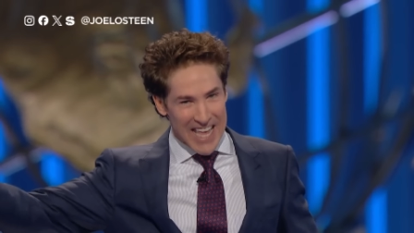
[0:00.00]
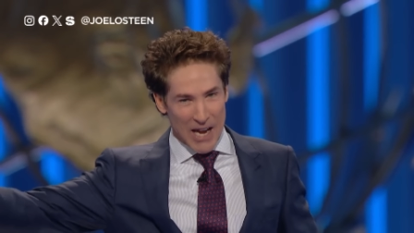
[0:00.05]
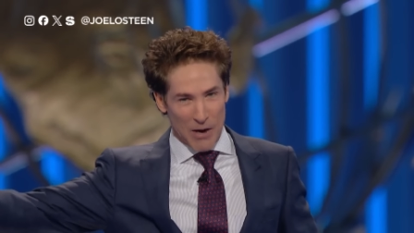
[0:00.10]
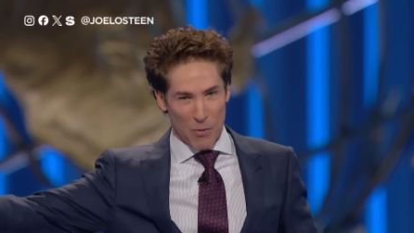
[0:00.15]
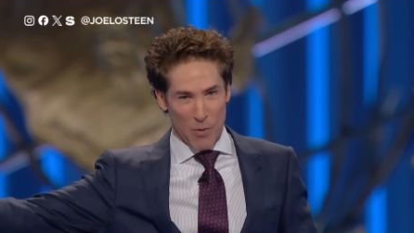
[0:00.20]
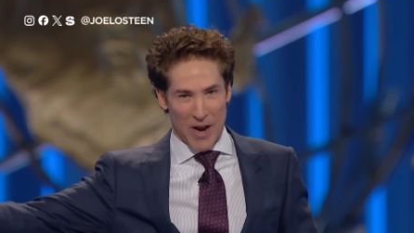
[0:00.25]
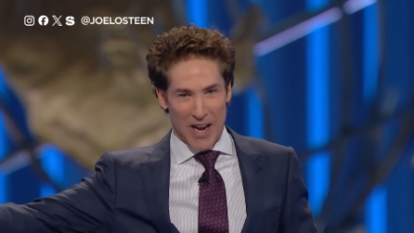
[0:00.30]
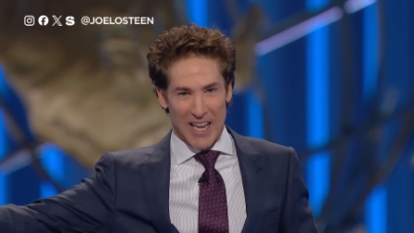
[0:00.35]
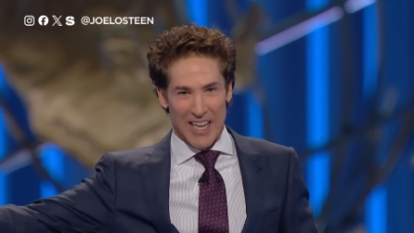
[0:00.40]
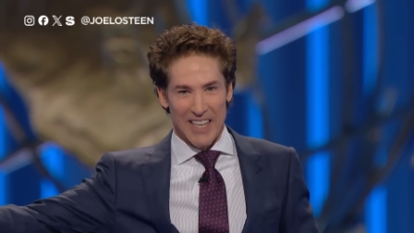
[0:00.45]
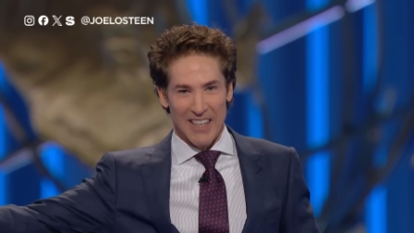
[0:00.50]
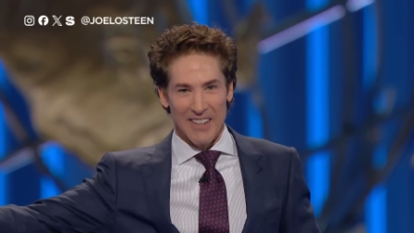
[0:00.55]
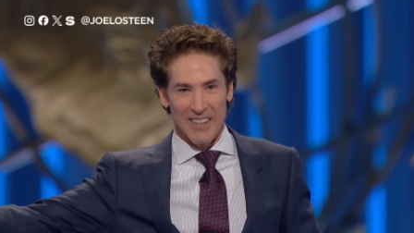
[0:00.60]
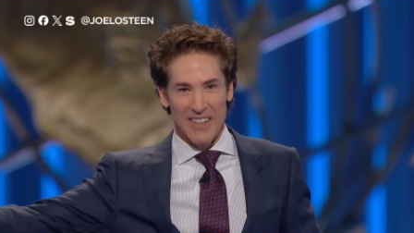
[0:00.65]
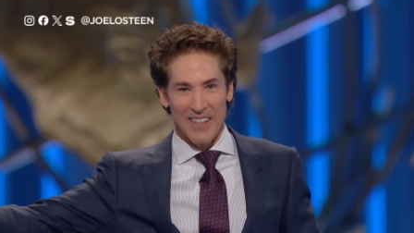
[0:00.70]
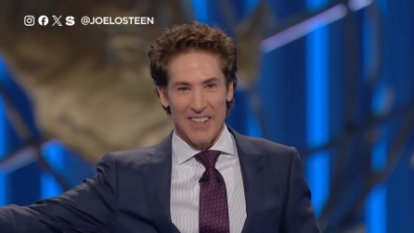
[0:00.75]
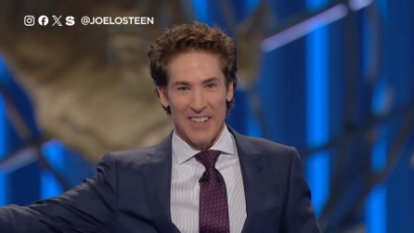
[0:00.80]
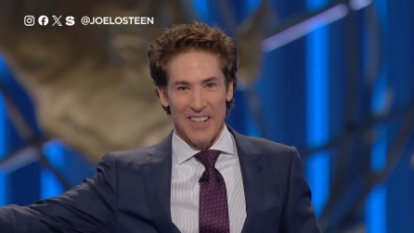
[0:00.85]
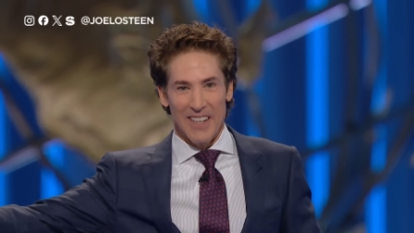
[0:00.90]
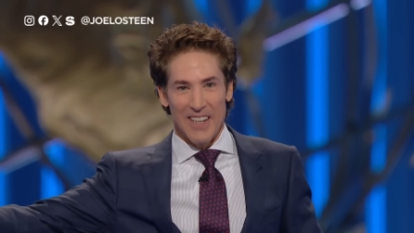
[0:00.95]
that way.
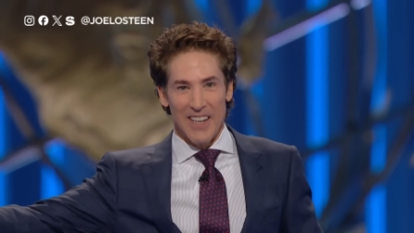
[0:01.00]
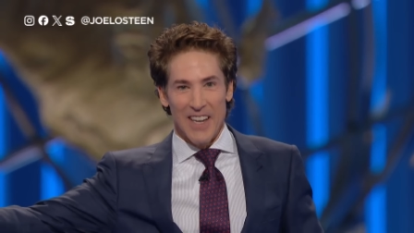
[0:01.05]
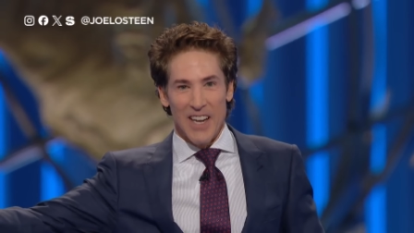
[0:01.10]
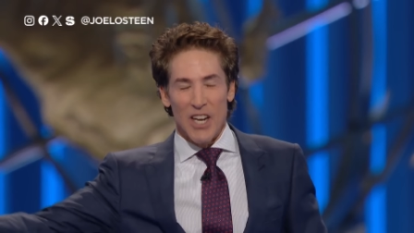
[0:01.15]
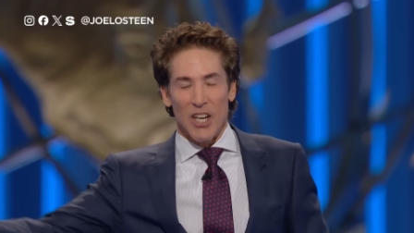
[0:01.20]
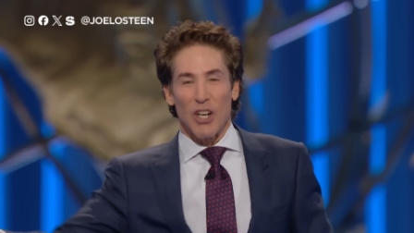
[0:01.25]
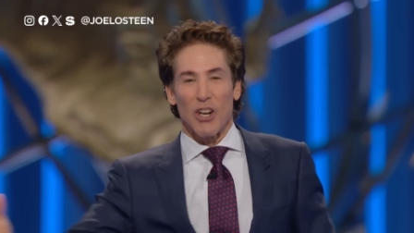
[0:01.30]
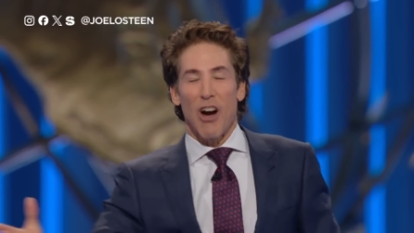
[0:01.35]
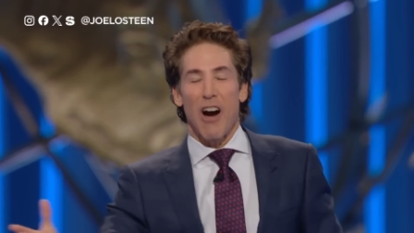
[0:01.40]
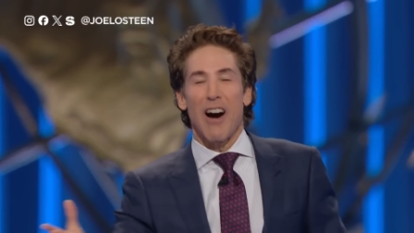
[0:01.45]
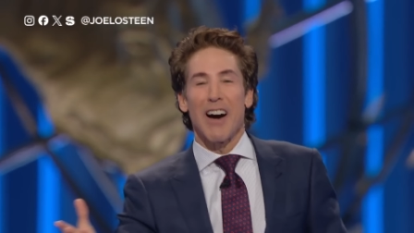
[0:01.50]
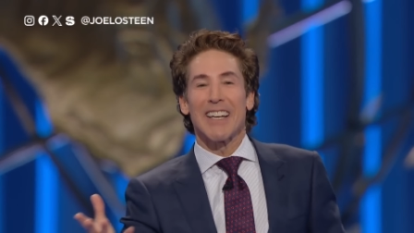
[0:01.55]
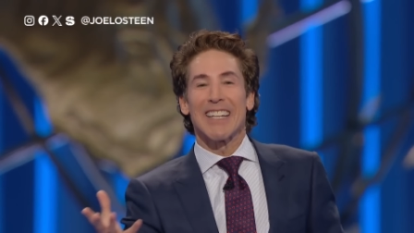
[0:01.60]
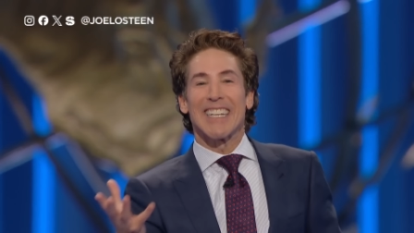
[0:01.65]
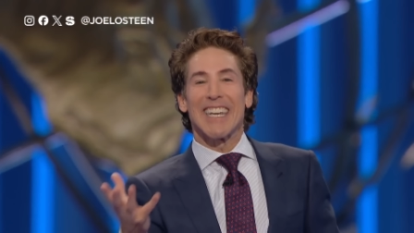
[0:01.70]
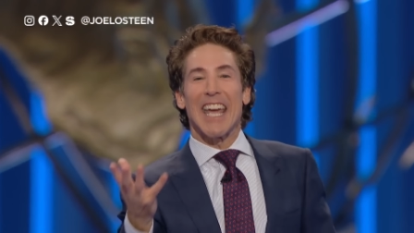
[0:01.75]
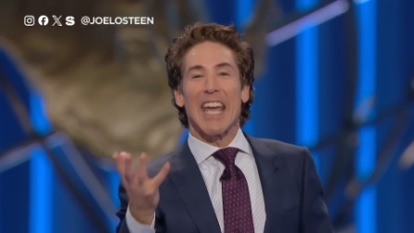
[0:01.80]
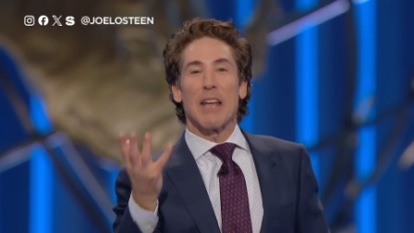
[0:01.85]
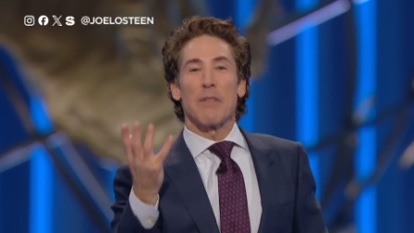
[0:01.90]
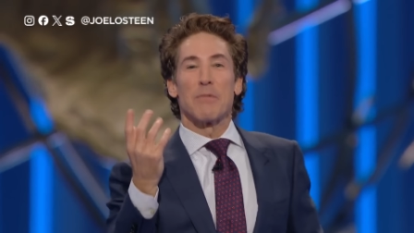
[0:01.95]

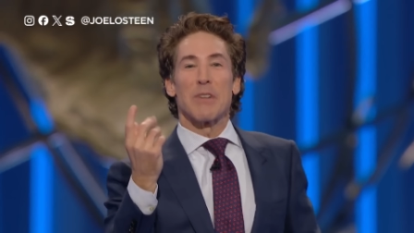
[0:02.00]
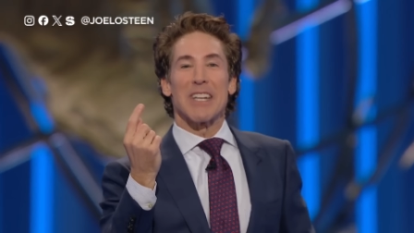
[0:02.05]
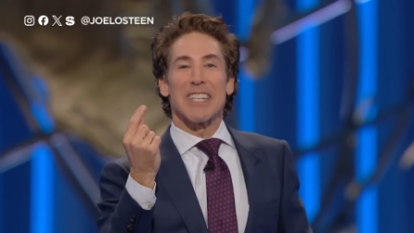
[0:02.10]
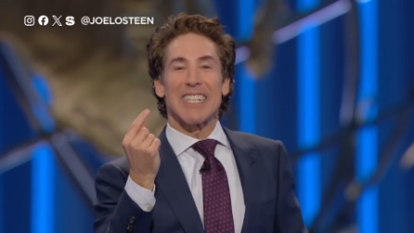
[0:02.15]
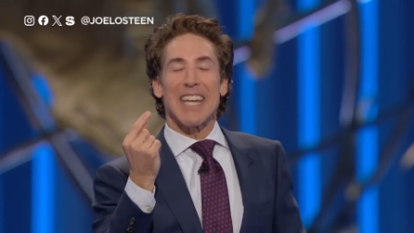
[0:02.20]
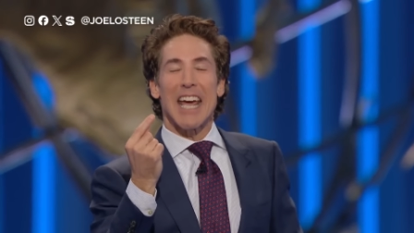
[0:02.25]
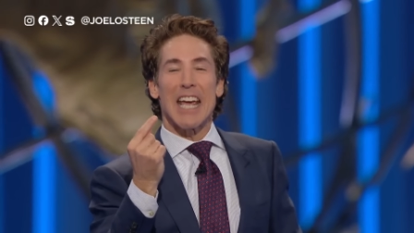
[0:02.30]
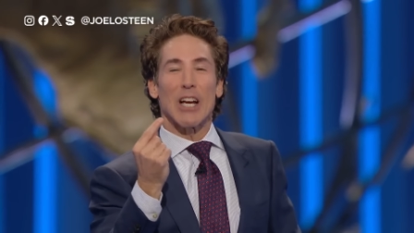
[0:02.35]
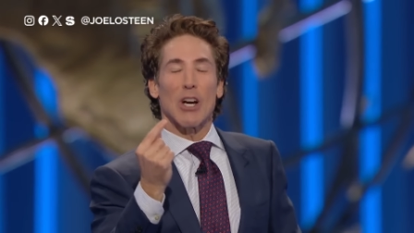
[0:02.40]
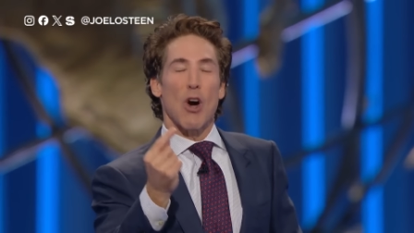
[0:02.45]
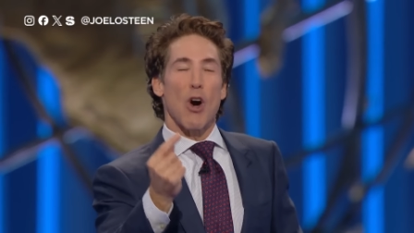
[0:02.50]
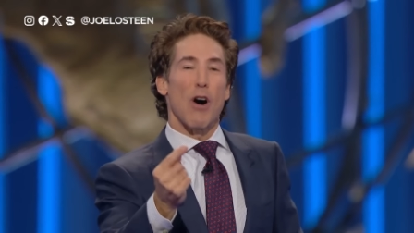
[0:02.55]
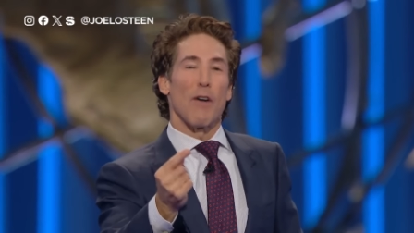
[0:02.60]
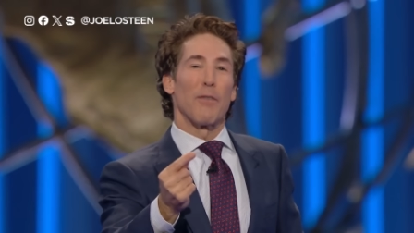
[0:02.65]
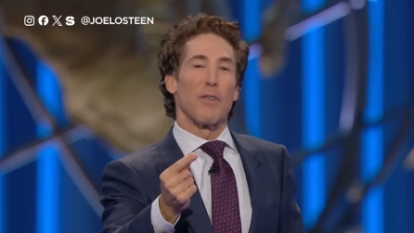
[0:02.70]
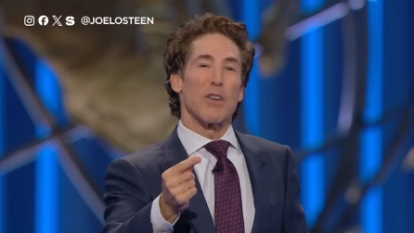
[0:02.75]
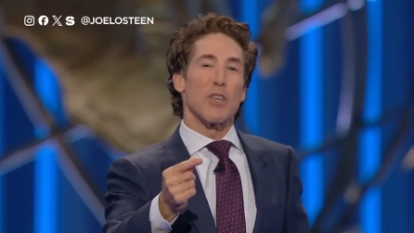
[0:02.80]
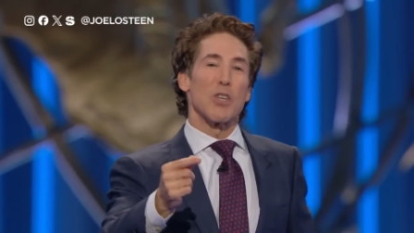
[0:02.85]
God came to take off